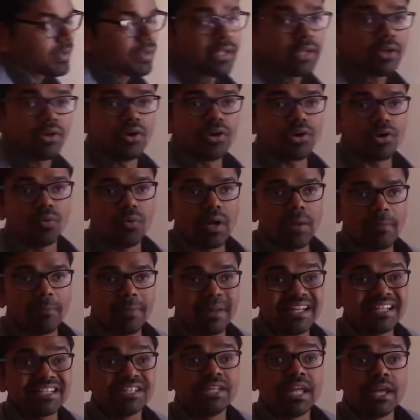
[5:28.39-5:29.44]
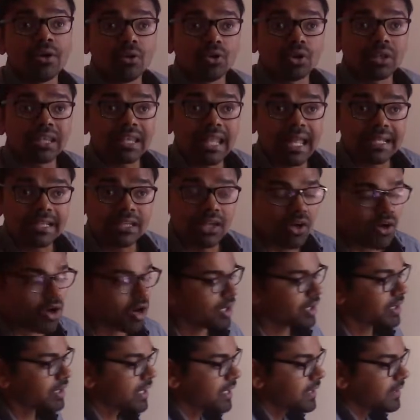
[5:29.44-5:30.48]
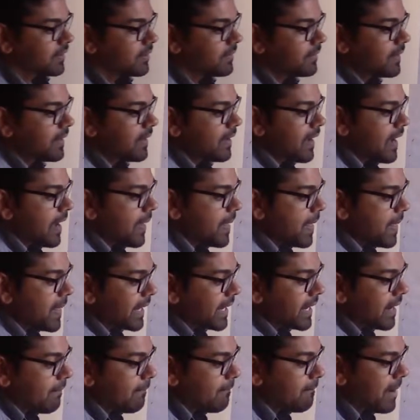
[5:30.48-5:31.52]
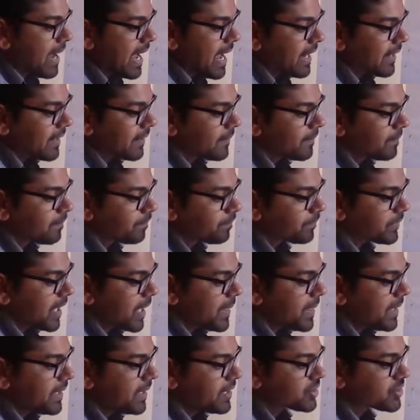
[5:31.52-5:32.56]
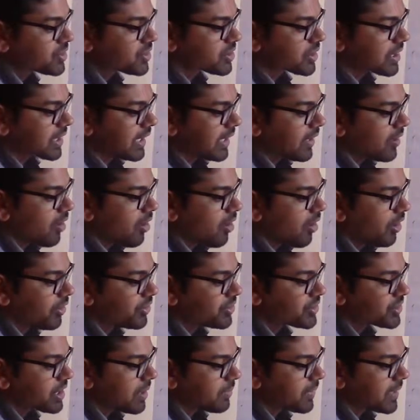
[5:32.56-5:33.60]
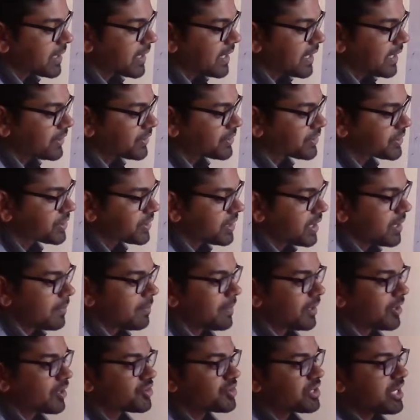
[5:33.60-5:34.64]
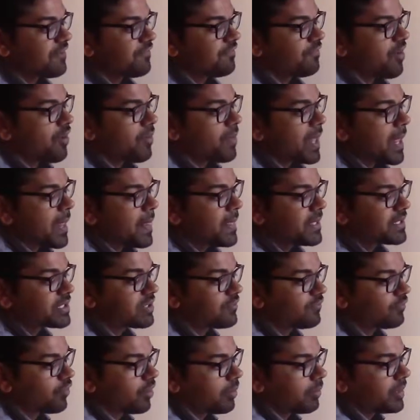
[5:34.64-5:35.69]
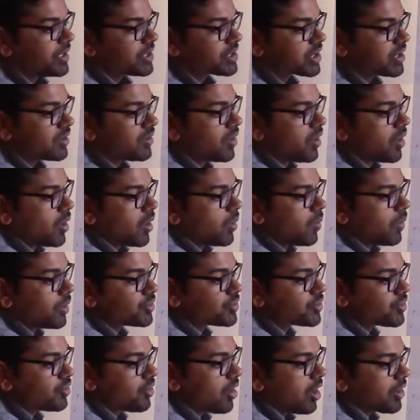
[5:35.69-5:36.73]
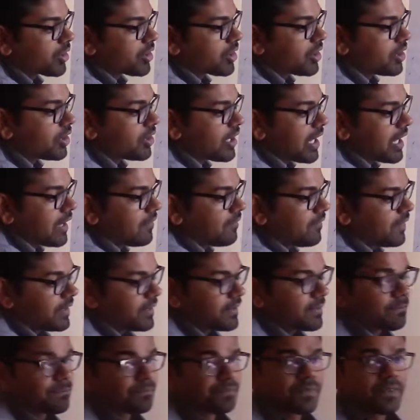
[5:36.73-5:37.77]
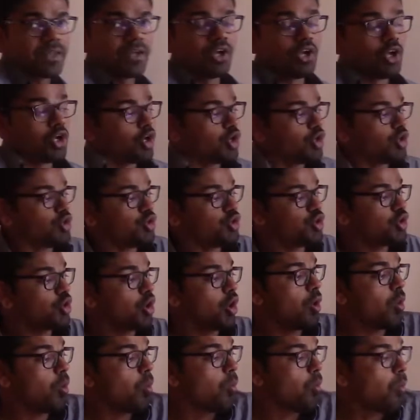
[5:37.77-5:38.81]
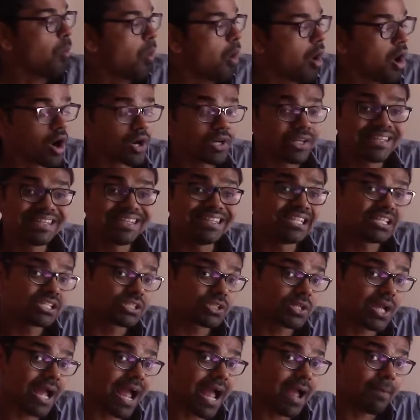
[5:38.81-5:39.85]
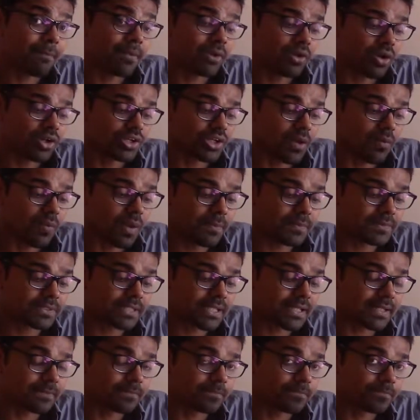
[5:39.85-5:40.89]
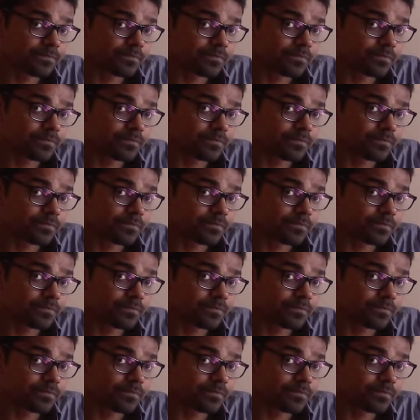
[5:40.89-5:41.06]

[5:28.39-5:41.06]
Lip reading: they don't like the content, and then they come back and then they click on something else because they found that this information was not relevant. You don't want this to happen on your website,